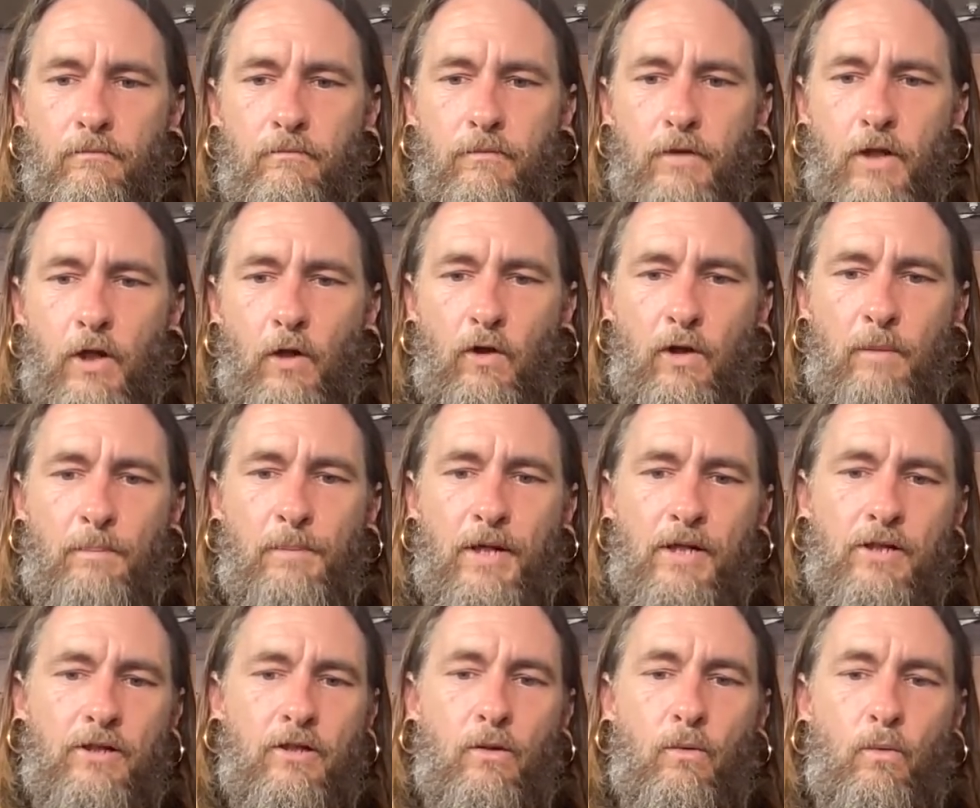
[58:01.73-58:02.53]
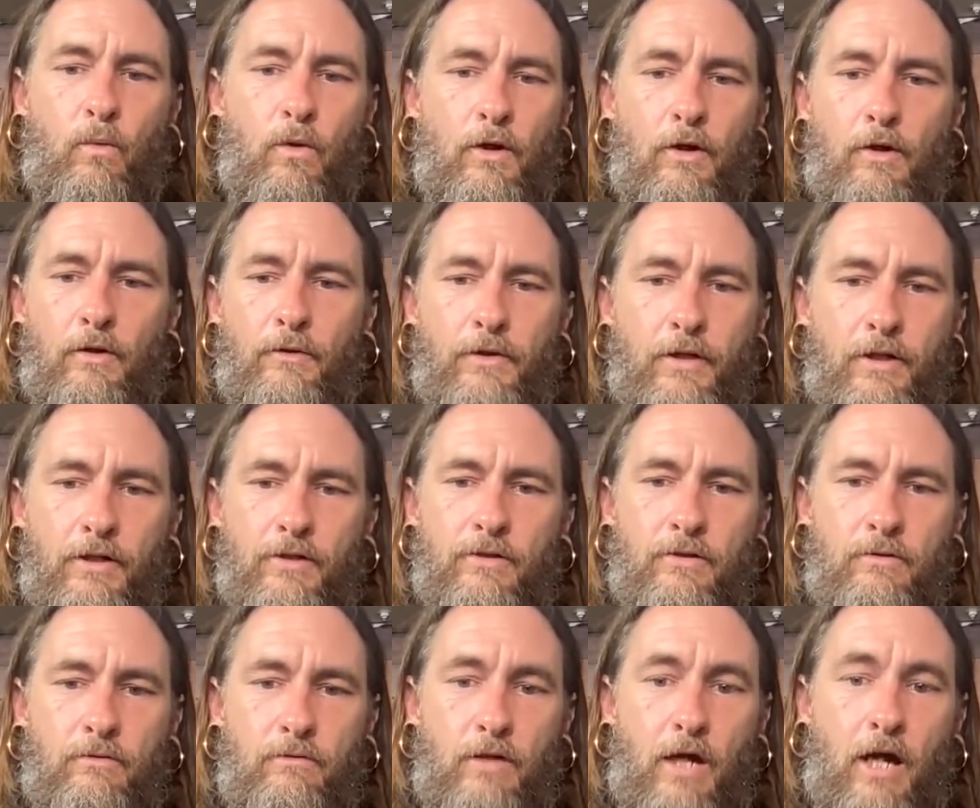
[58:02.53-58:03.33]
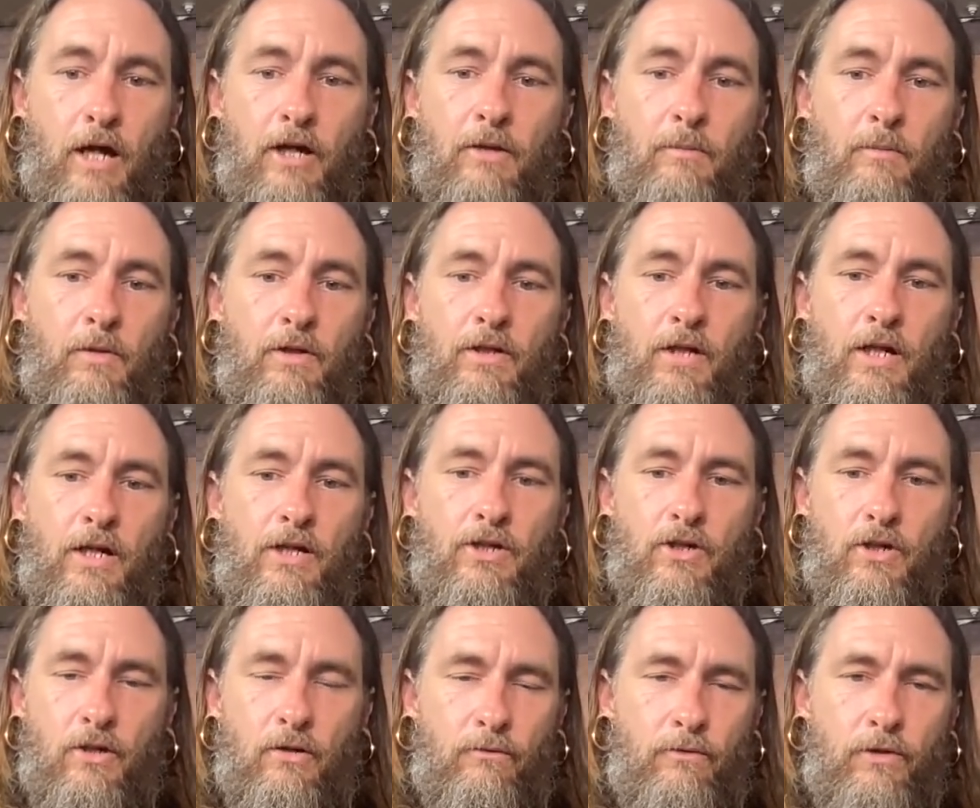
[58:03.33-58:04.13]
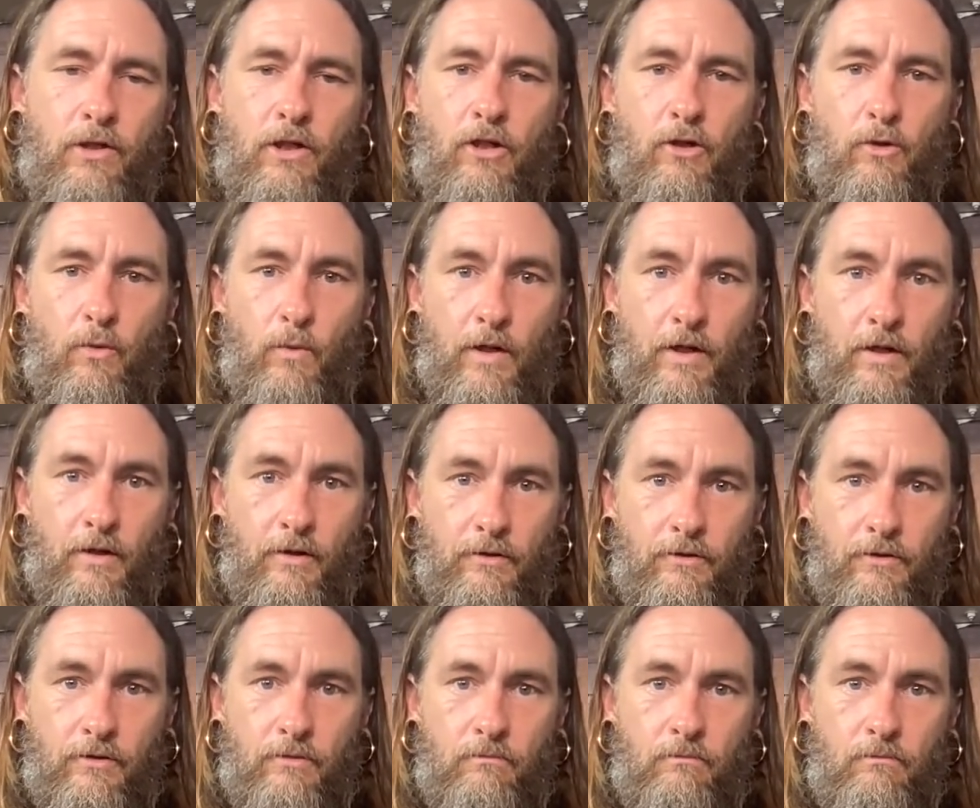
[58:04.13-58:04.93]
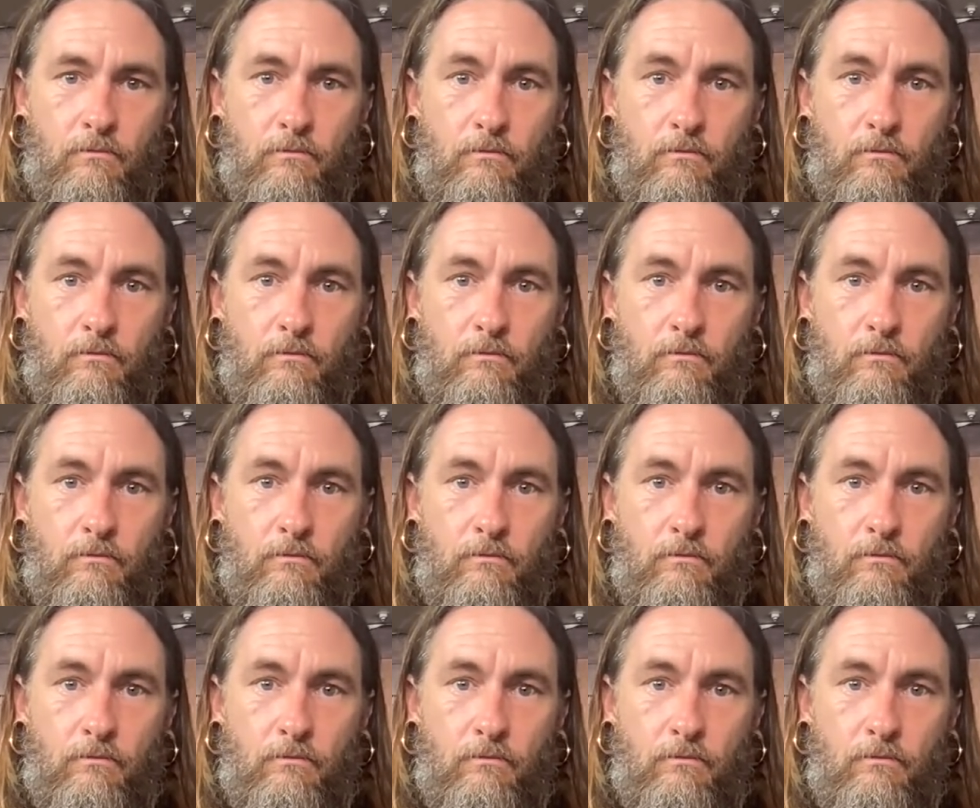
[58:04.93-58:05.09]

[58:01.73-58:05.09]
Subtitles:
The only place in the world there's documentation of killer whales